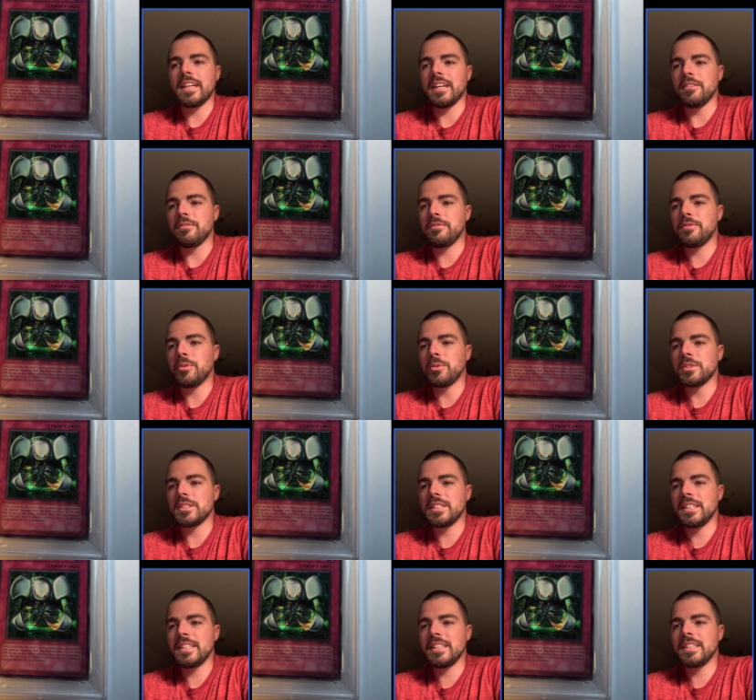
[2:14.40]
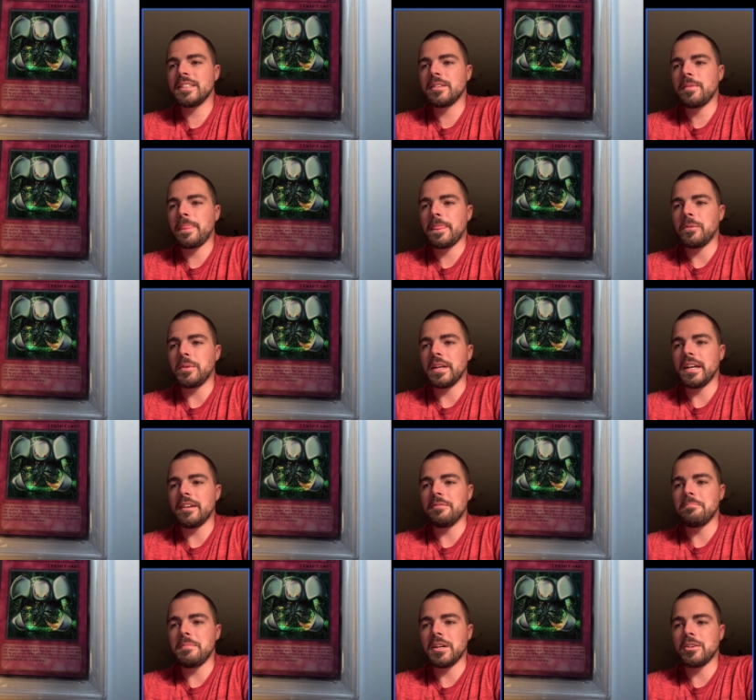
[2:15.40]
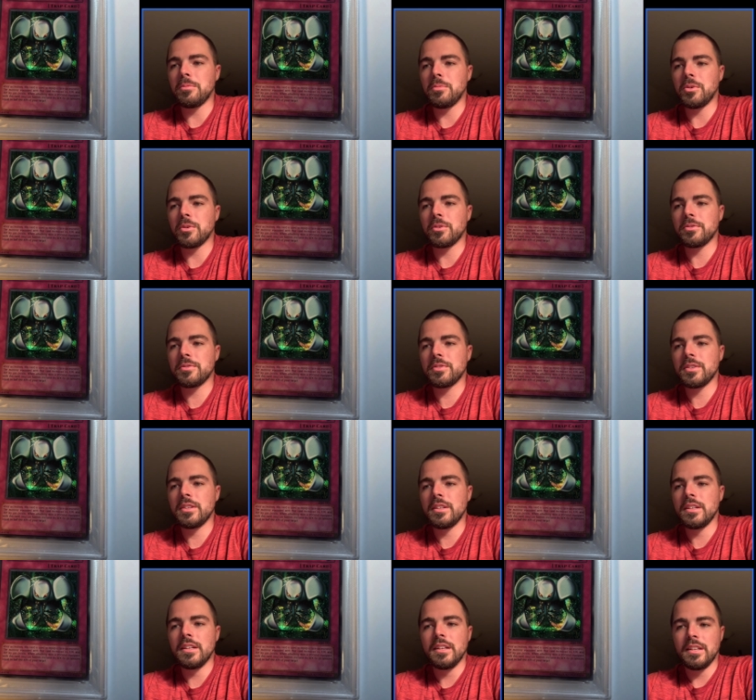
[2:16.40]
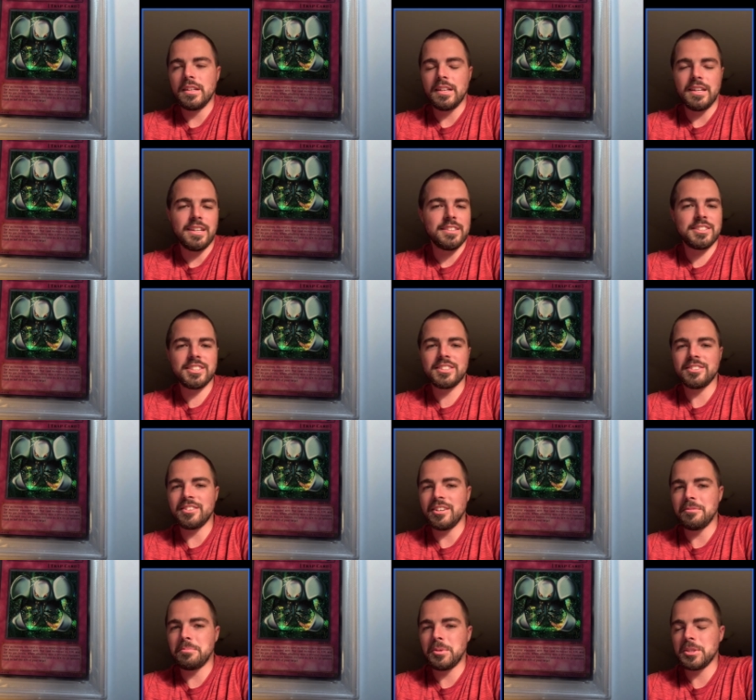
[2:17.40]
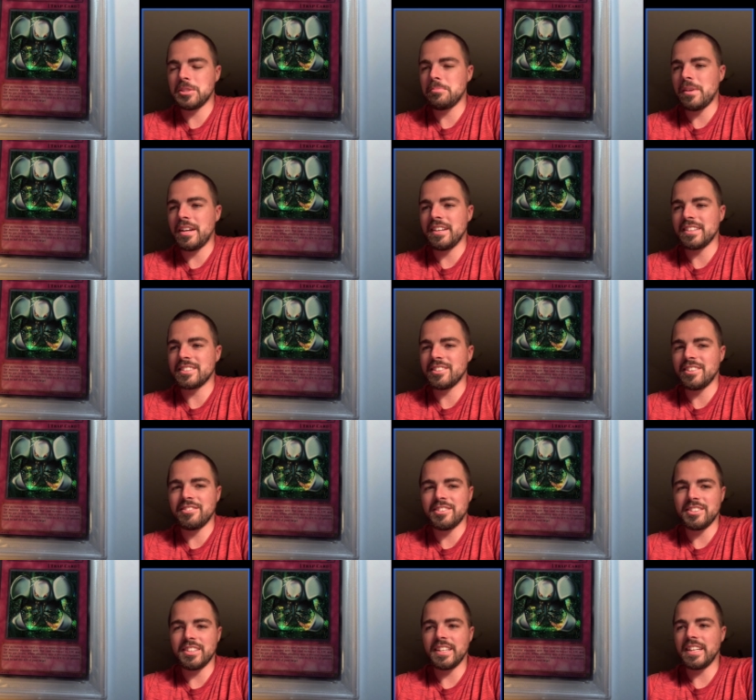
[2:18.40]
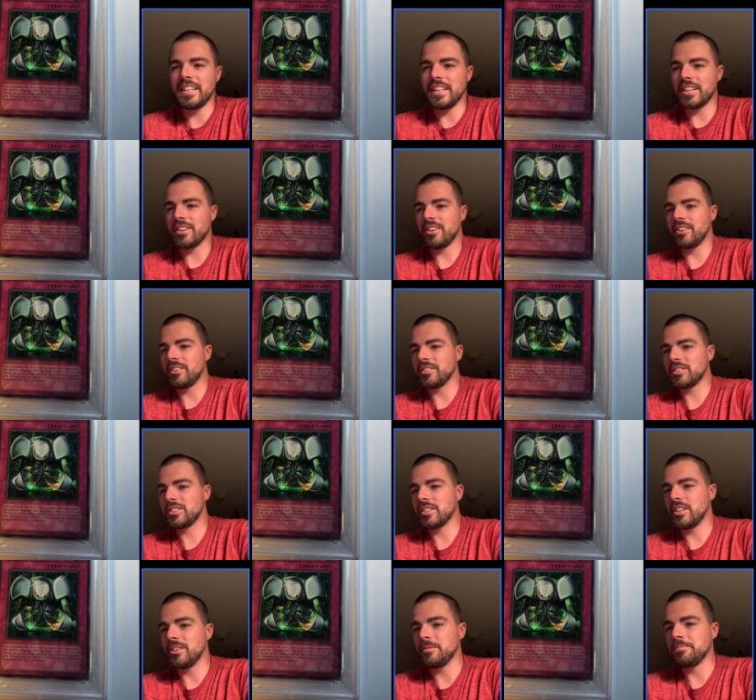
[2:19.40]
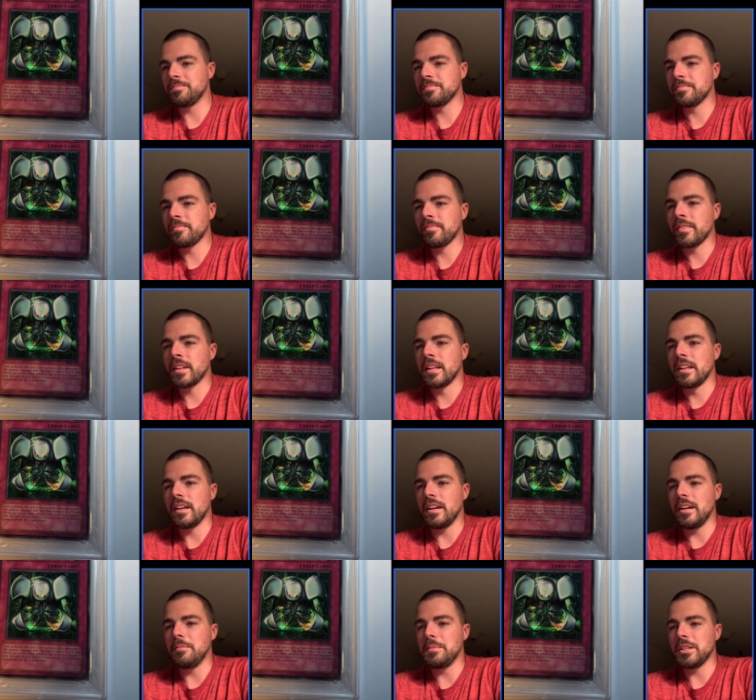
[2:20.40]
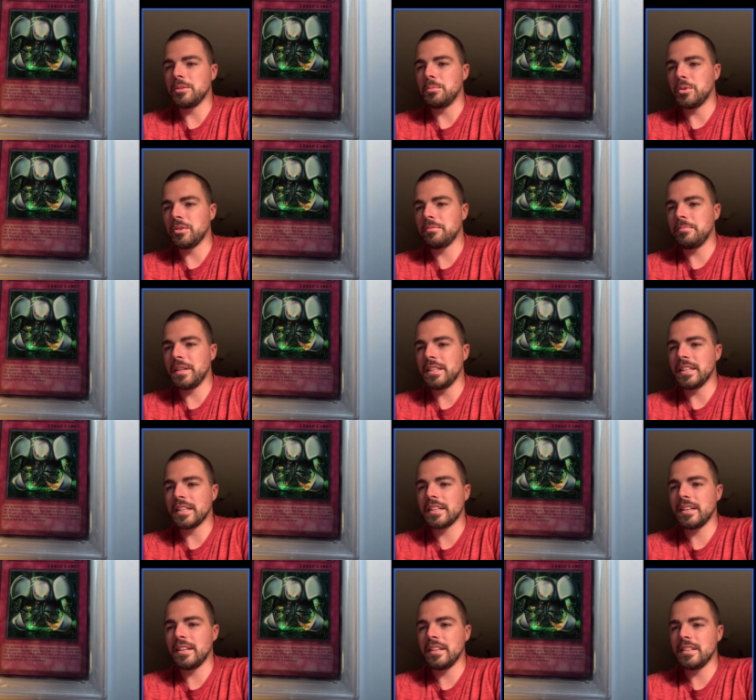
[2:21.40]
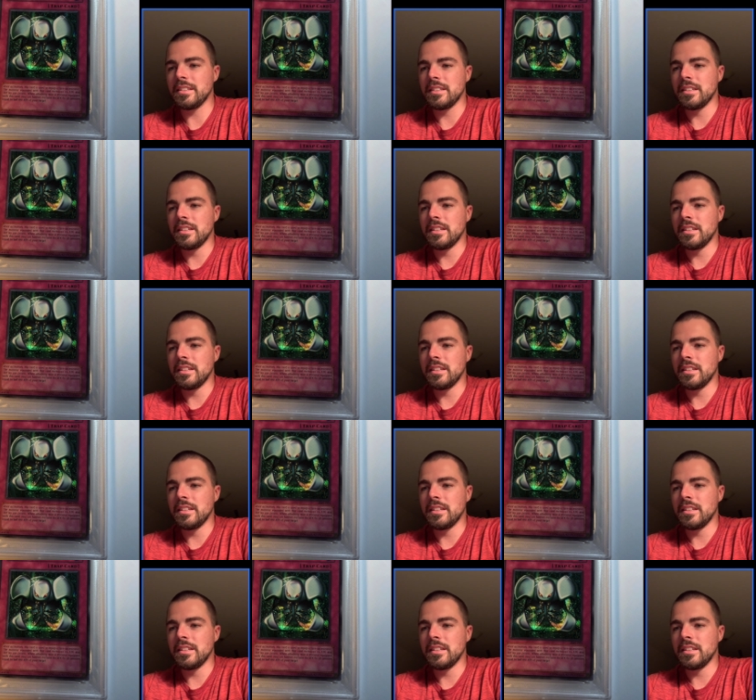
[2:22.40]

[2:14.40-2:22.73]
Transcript: At 14, we have Metal Morph. Uh, just love prismatics on really any card. So uh, Metal Morph made the cut.